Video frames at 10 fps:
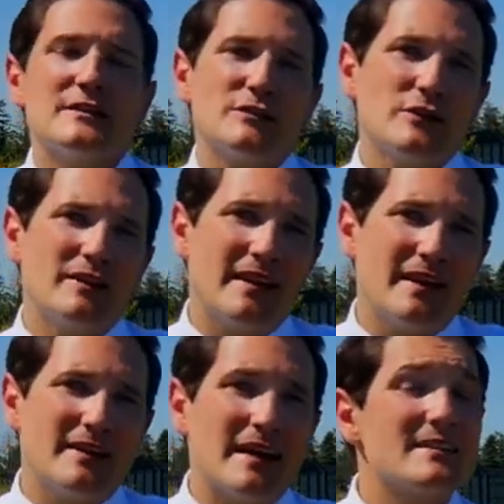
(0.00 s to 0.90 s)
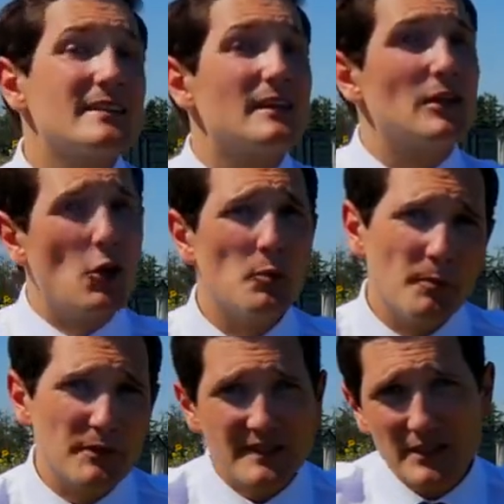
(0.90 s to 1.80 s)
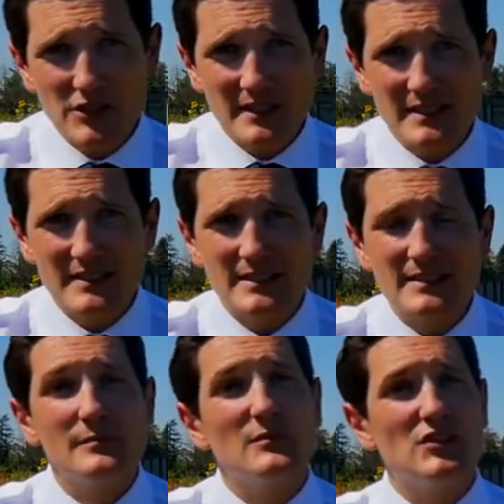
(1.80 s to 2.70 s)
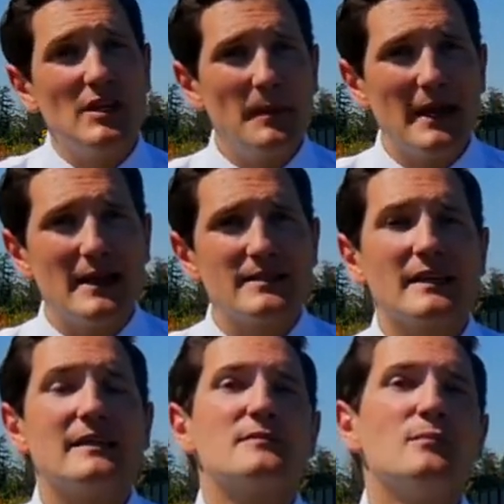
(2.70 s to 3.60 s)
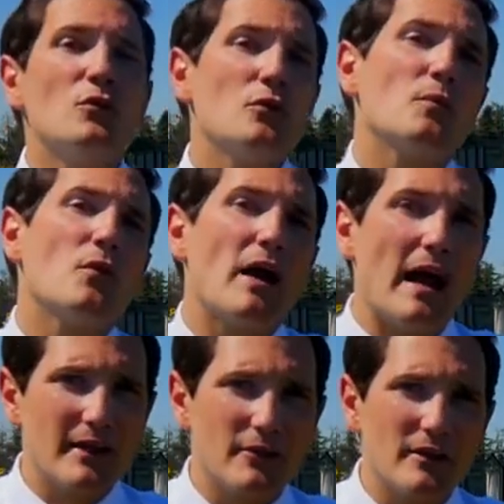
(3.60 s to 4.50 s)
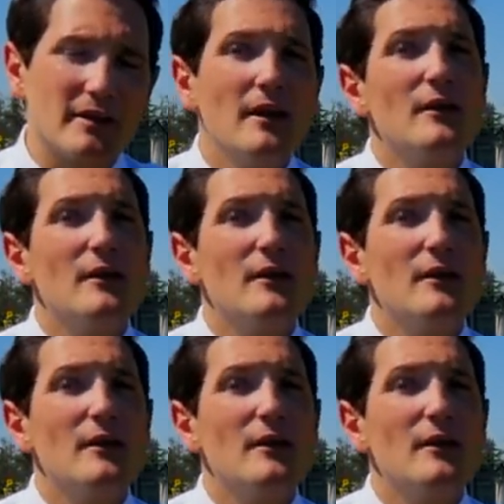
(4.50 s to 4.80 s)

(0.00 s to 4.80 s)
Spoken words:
to an end as the global positioning system GPS gets more and more accurate